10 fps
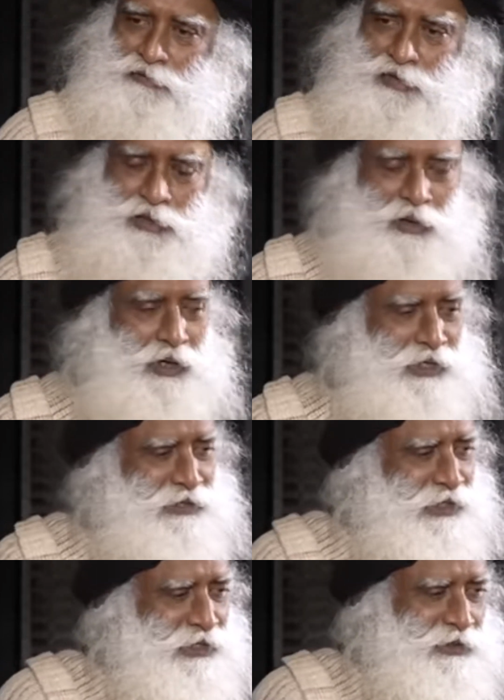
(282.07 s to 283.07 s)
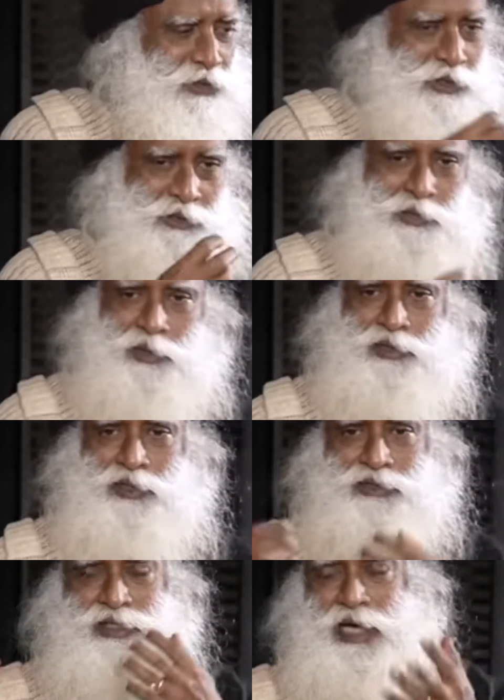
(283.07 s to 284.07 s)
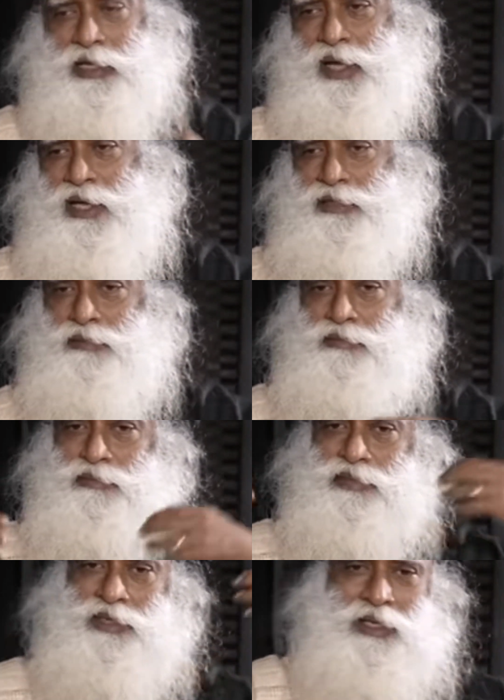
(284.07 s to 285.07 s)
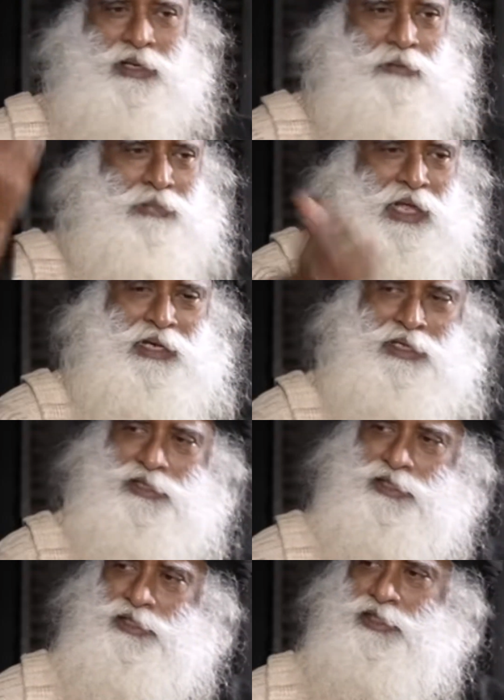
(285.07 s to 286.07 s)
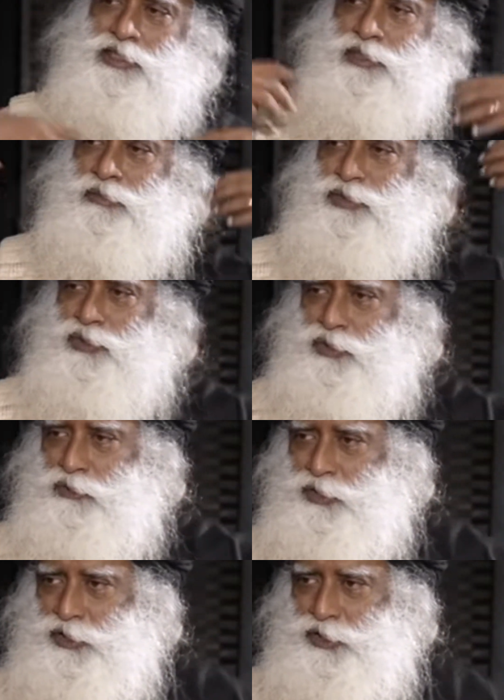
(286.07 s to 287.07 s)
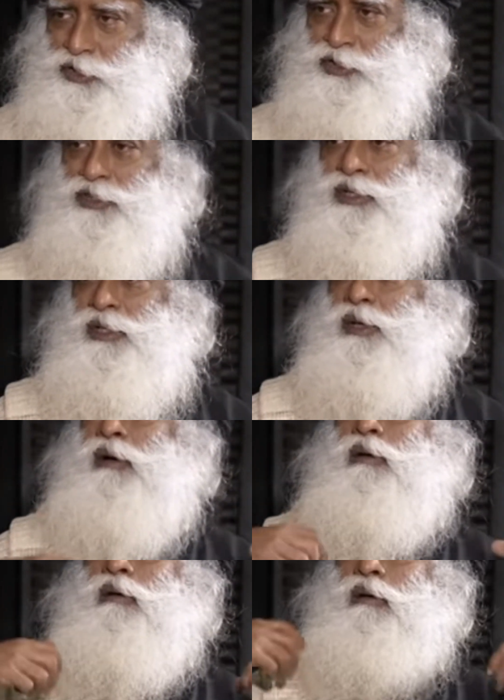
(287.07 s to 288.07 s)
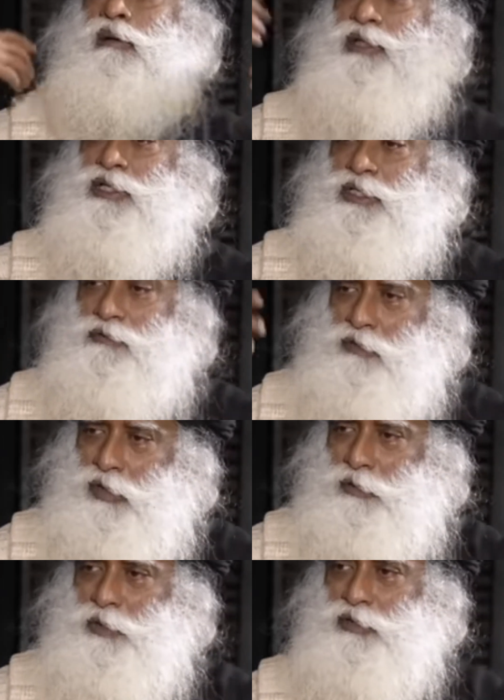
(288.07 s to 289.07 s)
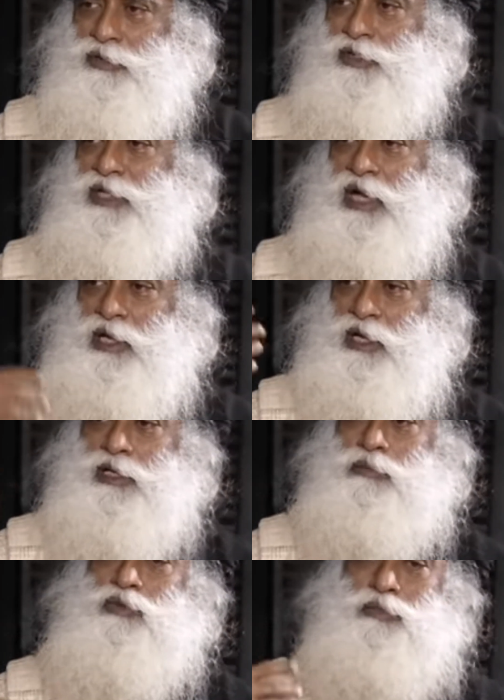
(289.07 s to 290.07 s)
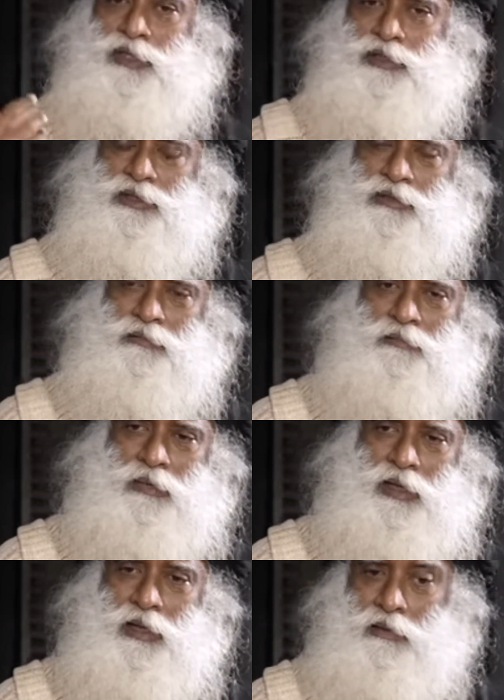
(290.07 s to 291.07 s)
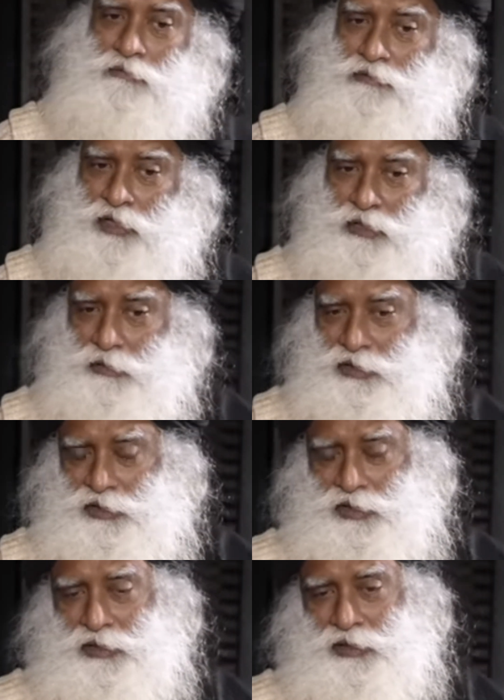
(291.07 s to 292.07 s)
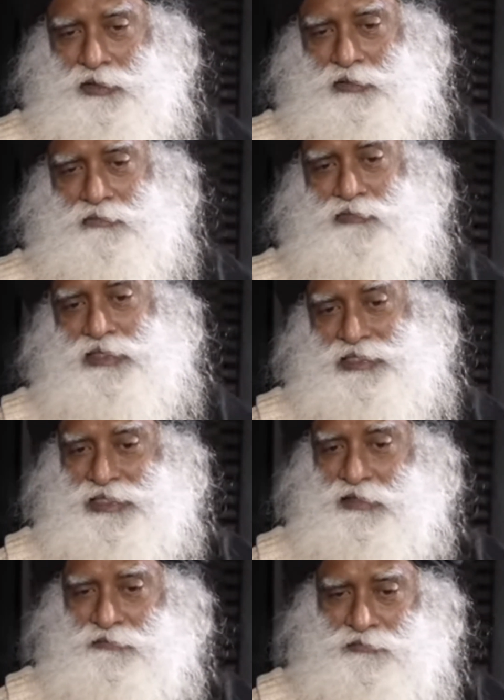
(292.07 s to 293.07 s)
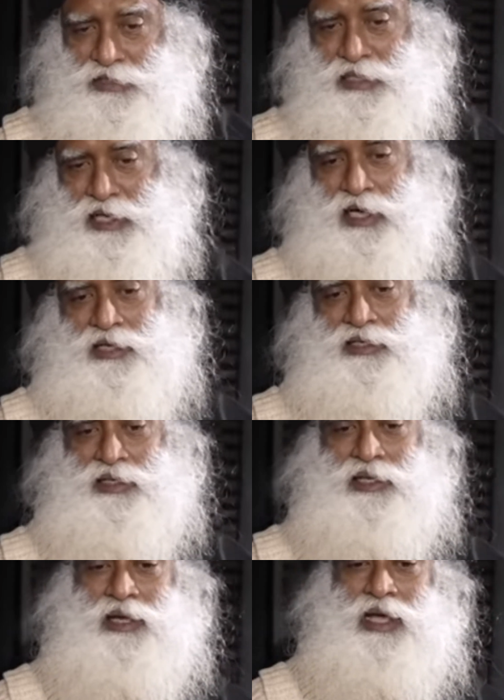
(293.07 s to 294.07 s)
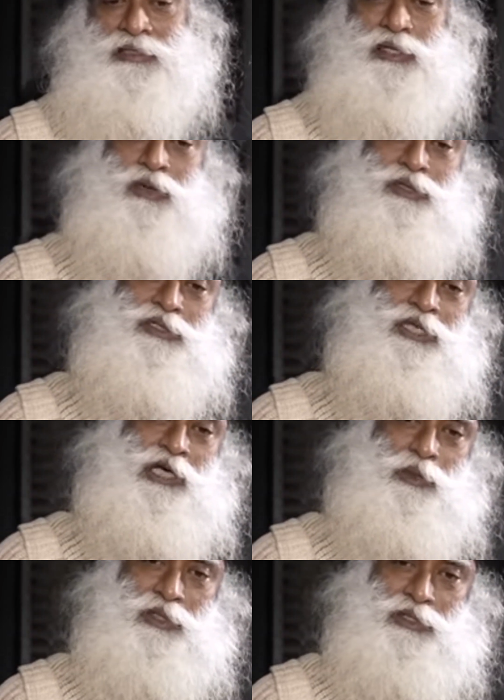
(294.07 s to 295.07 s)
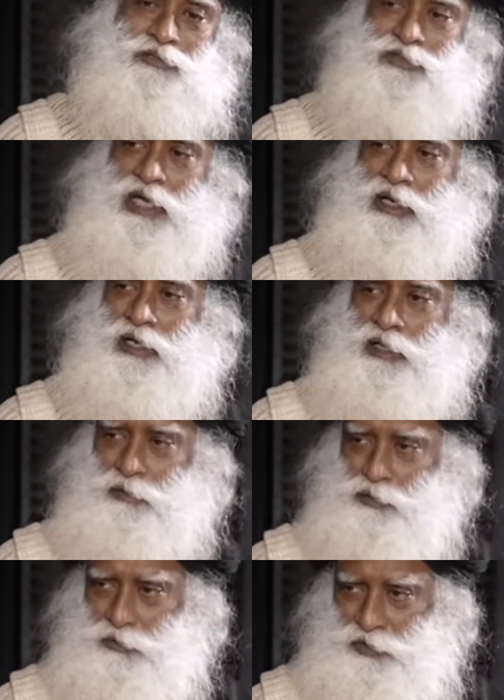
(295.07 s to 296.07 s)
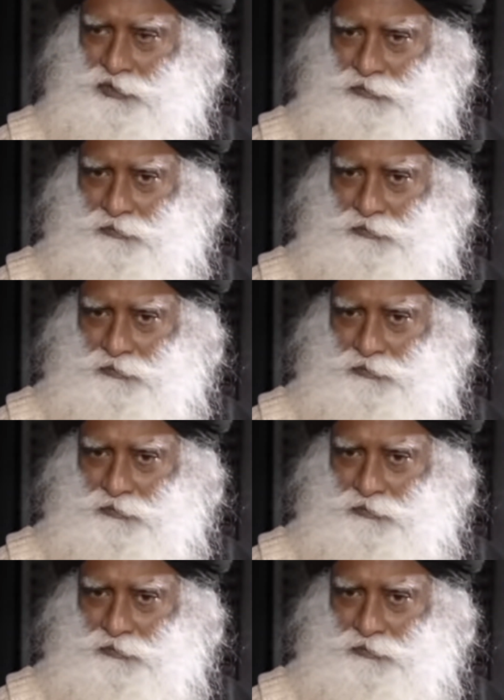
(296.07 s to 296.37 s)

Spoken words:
we call as electrons, protons, atoms, planetary systems, universes, all these evolved because of the cyclical movements. Fundamentally, we see physicality as a consequence of cyclical movement.